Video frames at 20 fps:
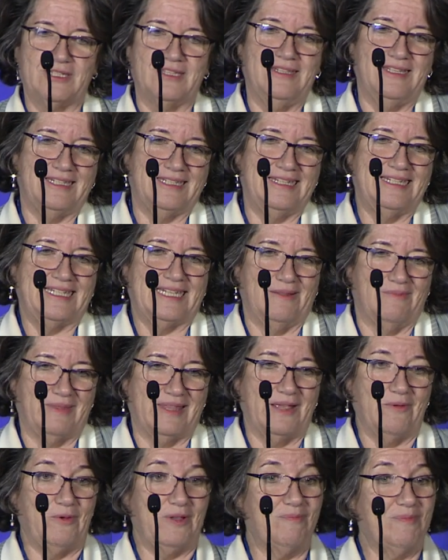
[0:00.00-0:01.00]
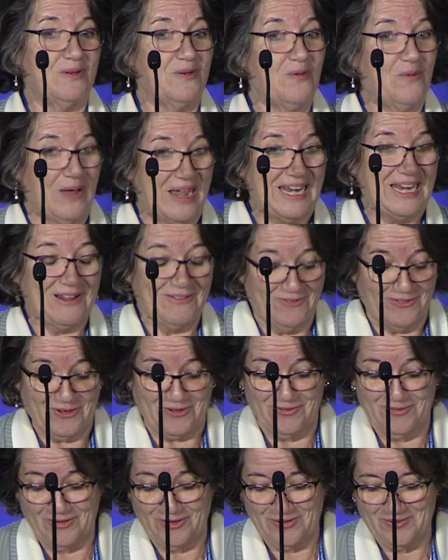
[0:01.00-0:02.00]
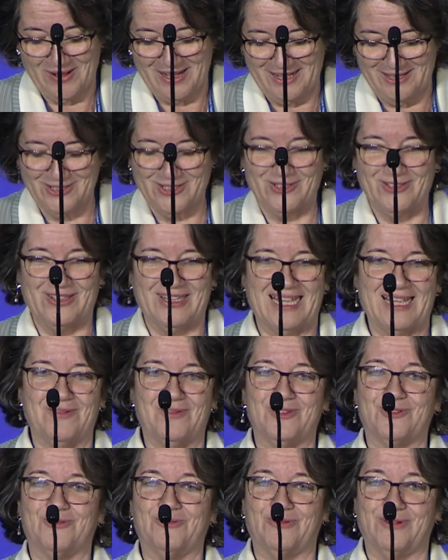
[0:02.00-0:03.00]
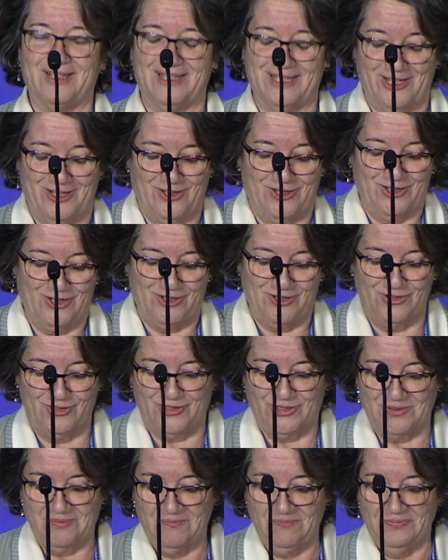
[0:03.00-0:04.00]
and this is something we've been waiting for a while, so that was really good news.